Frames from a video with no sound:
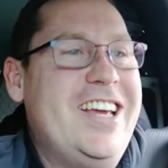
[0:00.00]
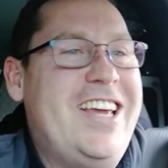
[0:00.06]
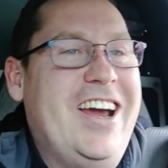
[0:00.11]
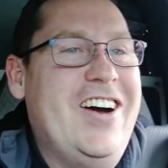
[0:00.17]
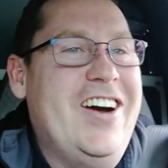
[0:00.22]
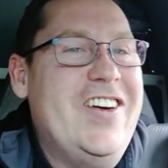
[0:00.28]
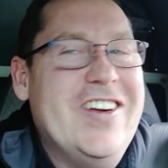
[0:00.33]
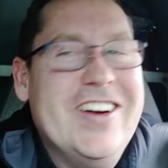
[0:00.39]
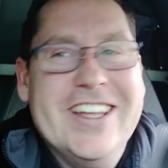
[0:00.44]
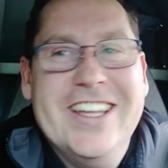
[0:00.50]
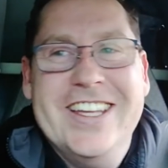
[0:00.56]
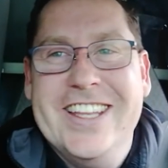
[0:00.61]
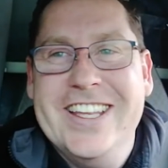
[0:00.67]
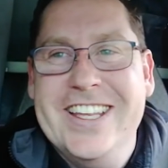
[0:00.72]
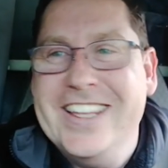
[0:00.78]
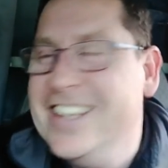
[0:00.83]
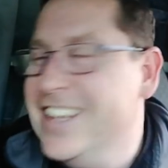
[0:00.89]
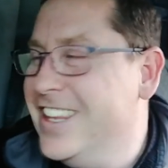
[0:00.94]
oh
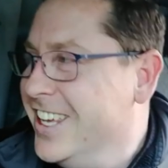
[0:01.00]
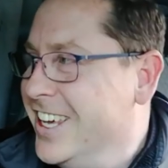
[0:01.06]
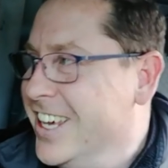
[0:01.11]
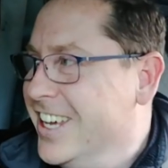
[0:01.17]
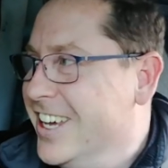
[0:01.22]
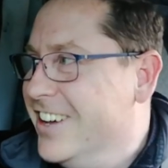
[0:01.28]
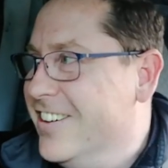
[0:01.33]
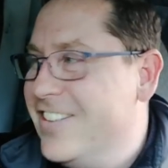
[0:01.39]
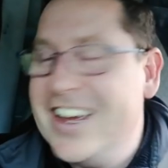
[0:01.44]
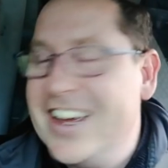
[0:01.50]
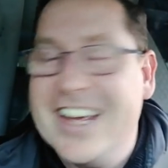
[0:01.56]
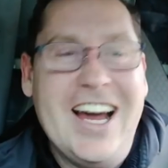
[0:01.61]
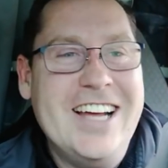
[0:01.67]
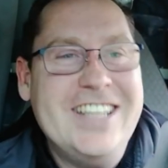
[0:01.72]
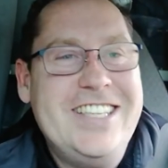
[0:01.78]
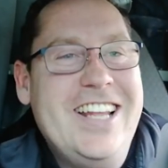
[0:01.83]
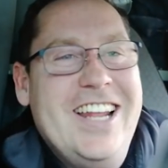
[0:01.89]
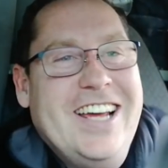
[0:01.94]
my God, did I
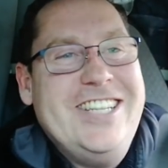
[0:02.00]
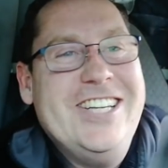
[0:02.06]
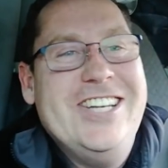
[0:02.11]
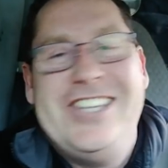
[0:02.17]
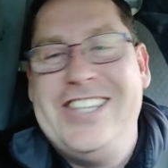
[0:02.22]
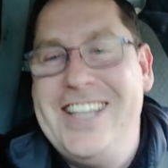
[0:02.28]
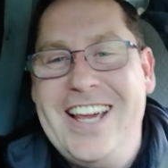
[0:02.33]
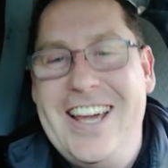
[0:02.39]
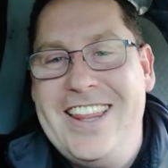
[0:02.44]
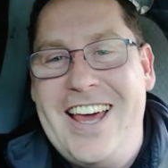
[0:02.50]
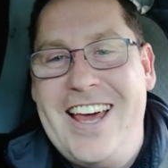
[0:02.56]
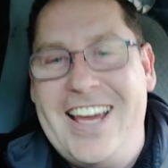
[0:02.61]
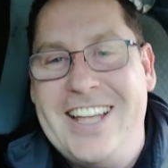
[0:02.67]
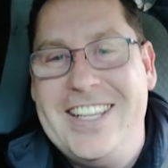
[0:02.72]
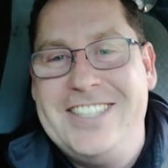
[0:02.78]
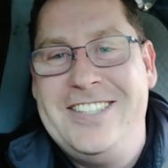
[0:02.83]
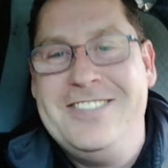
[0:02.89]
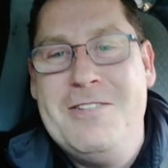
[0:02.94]
just say that to a
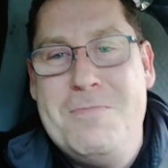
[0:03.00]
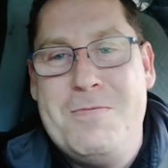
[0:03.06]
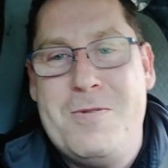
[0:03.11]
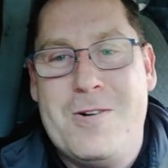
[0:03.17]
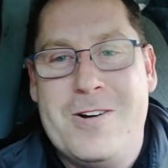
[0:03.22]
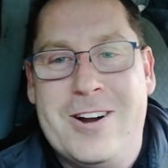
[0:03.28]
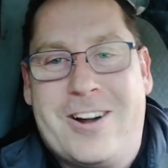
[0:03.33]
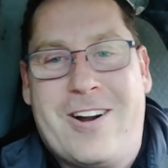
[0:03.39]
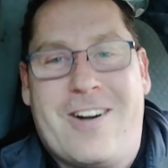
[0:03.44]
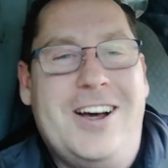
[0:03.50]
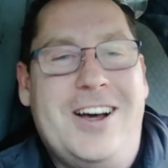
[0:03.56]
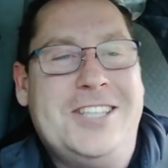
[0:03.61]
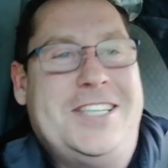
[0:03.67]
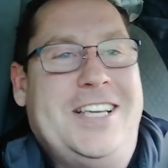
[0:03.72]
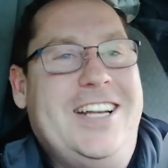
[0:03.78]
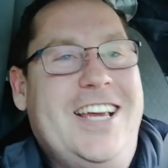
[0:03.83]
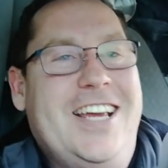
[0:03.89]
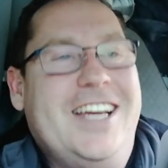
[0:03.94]
border crossing
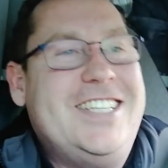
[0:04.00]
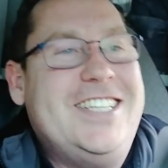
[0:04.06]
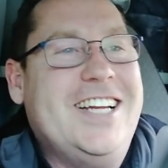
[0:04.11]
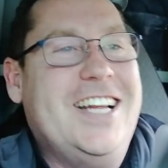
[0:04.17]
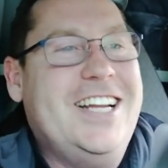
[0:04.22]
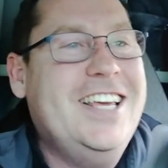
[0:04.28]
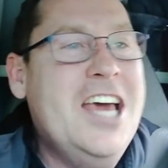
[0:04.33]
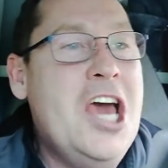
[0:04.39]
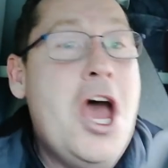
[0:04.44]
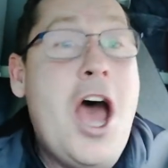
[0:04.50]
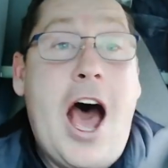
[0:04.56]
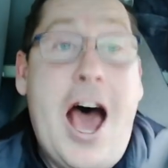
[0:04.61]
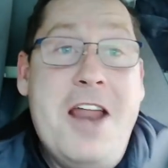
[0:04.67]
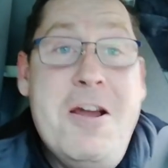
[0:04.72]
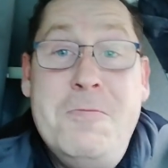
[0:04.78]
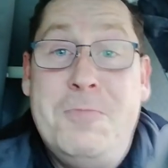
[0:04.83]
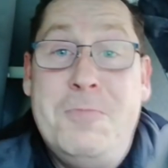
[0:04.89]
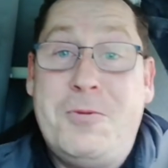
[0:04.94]
agent? I don't plan
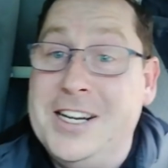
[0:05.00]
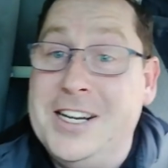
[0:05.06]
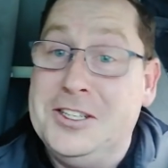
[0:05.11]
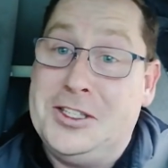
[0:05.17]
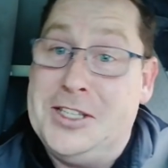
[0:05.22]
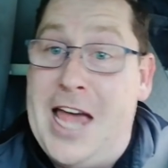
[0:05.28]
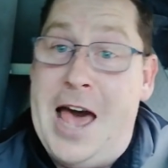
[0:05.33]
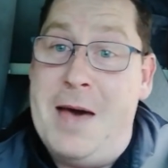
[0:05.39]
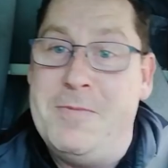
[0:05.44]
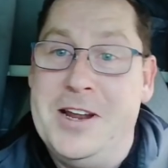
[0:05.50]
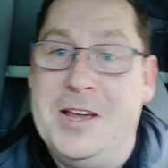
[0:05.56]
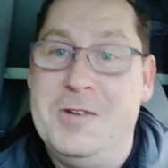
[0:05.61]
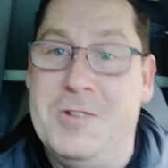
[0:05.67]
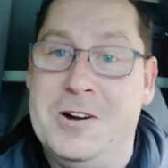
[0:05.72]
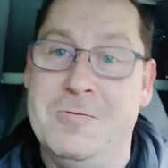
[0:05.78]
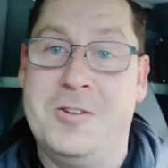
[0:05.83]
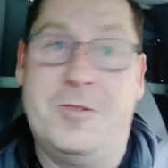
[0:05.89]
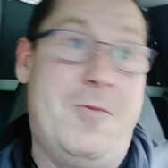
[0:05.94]
to stab anyone with my
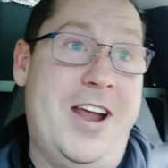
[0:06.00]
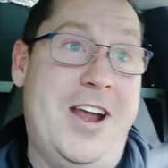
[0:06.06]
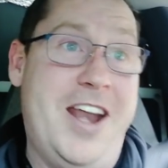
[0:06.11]
knife.